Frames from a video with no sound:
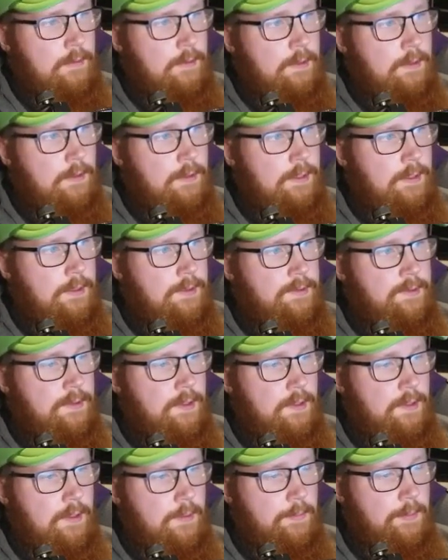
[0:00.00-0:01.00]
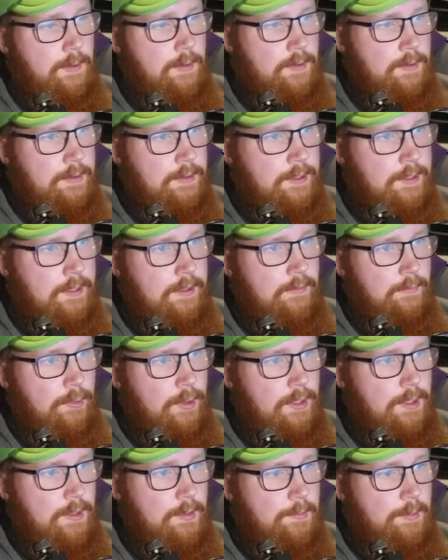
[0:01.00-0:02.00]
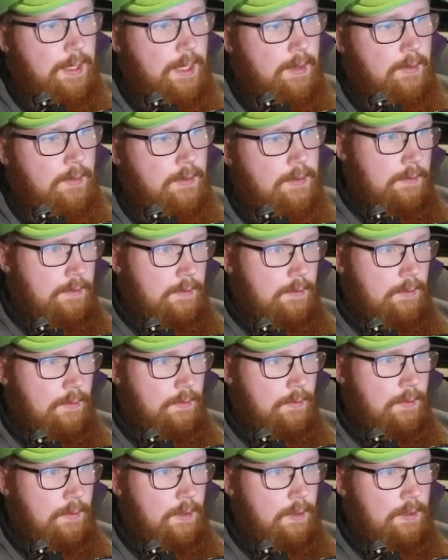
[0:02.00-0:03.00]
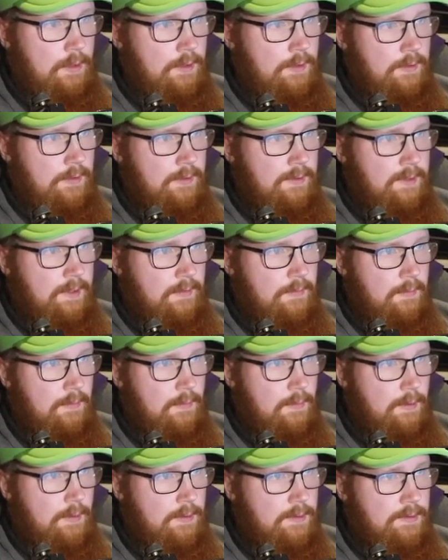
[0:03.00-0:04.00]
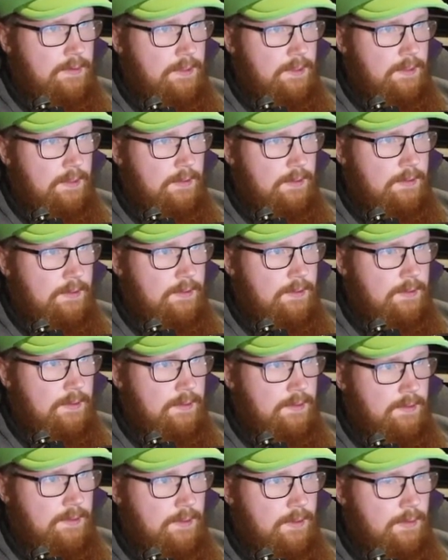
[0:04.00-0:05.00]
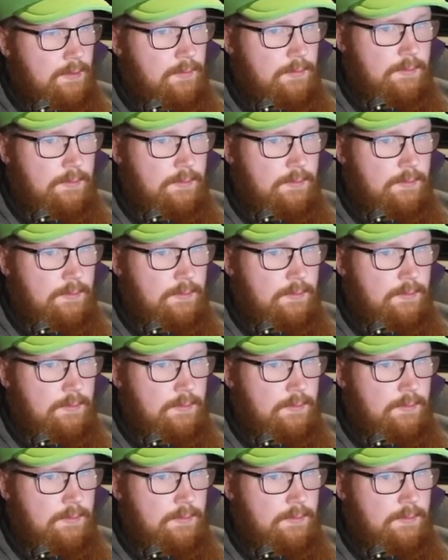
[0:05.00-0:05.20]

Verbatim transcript: Oh, it just sucked up all the uh, wonder power. Oh, all the seven royal seeds. Let's go.